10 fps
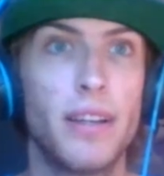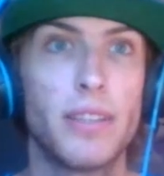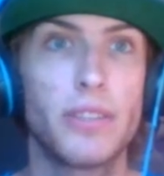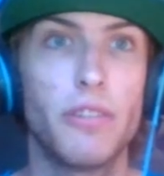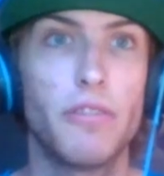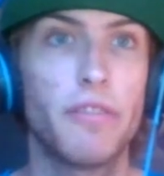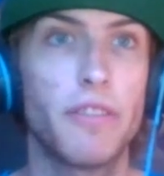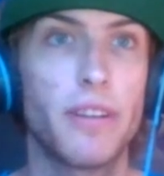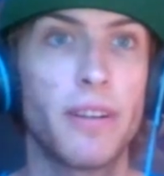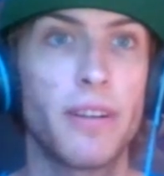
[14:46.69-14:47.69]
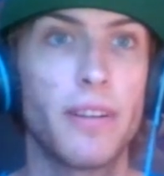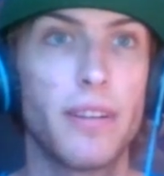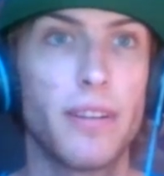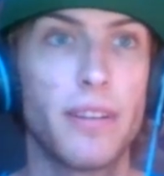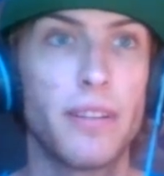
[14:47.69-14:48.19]
So to
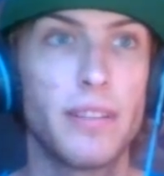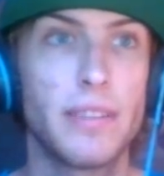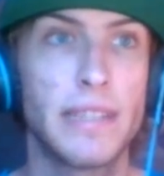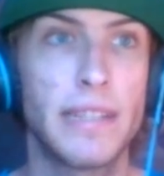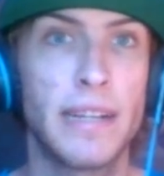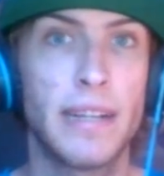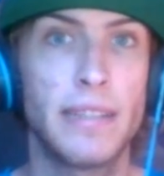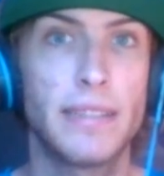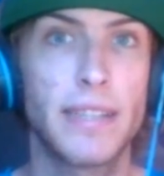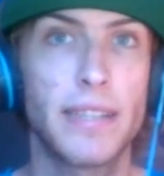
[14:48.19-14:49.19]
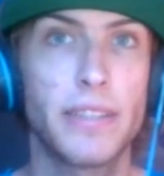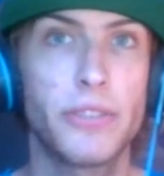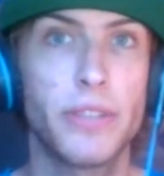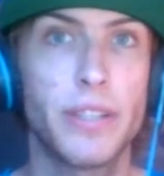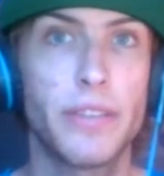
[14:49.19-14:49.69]
get the
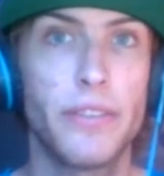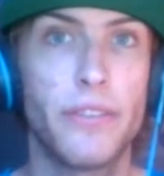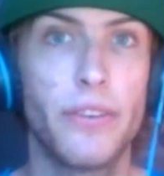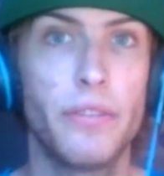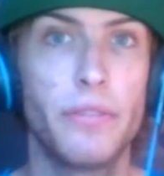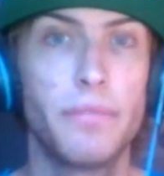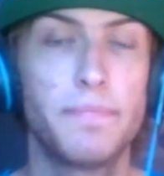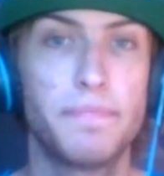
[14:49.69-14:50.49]
streak to two,